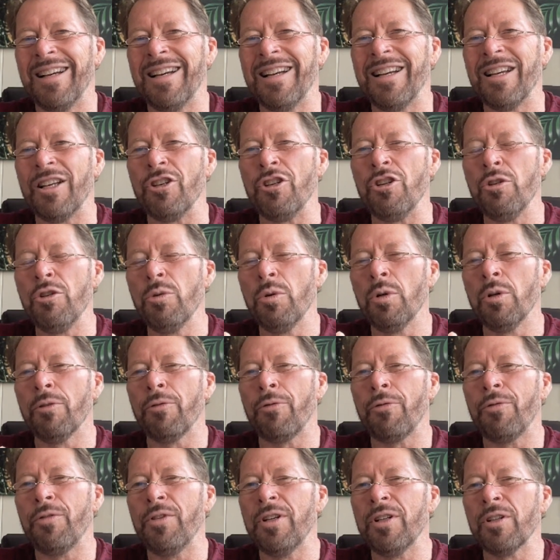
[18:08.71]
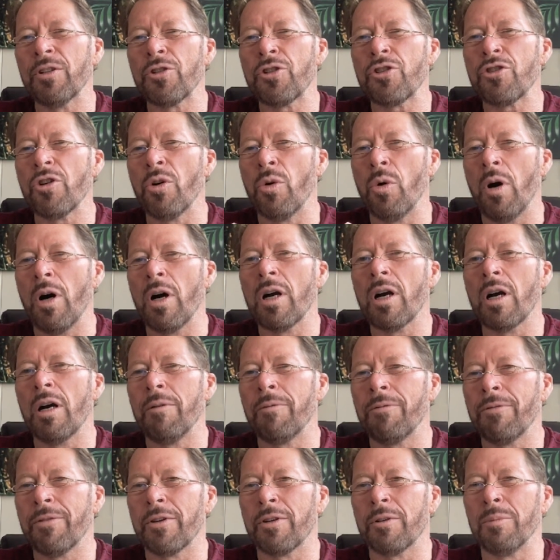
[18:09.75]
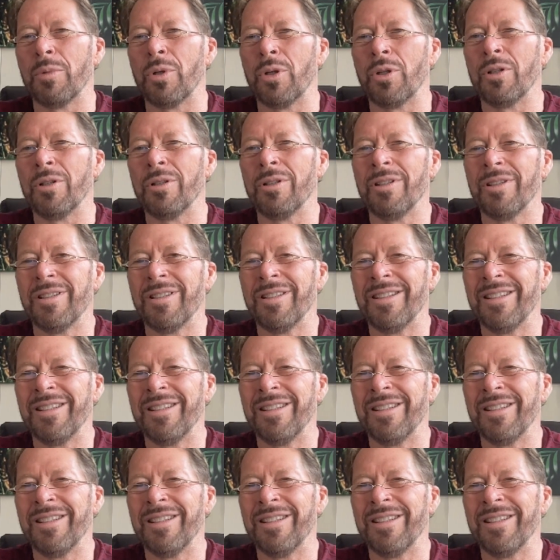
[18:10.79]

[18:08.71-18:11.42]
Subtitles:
You will feel so uncomfortable.